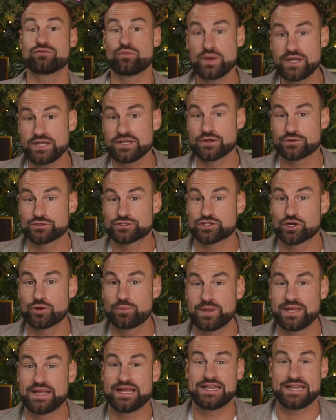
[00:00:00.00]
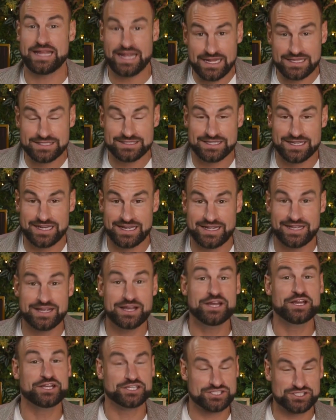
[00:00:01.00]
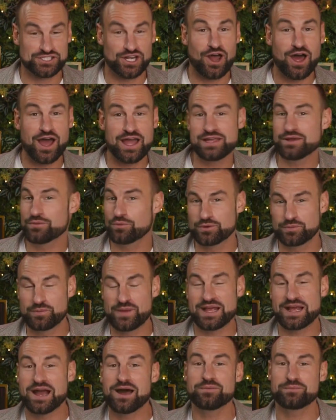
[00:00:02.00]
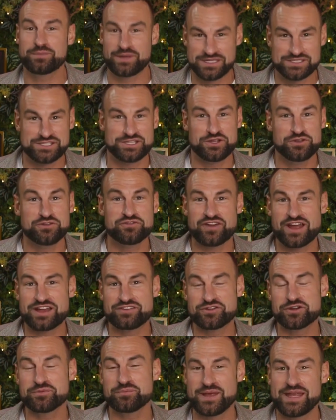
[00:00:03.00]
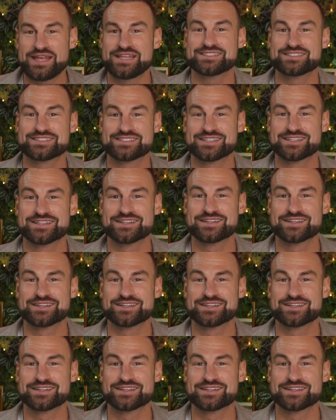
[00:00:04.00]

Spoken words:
window shopping in Italy, Sly would pick up his new favourite piece.